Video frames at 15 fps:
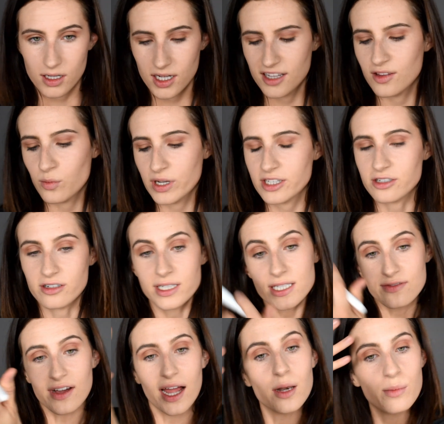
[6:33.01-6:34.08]
In the winter,
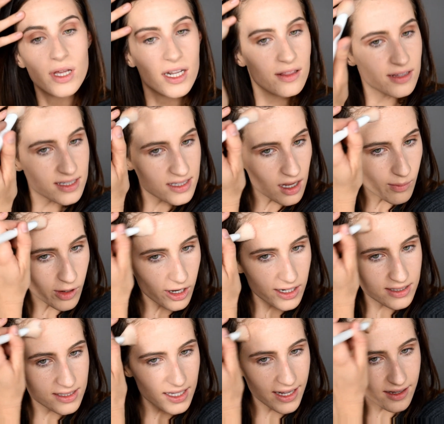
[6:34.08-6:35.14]
it's fine, but in the summer,
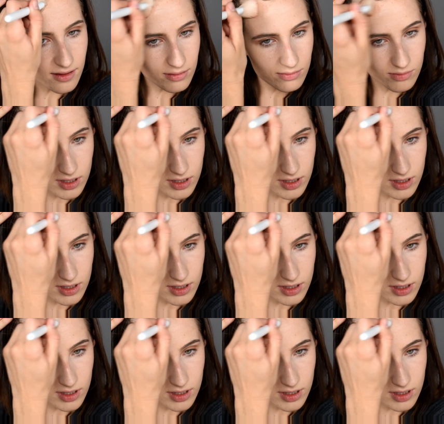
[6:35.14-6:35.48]
it's like,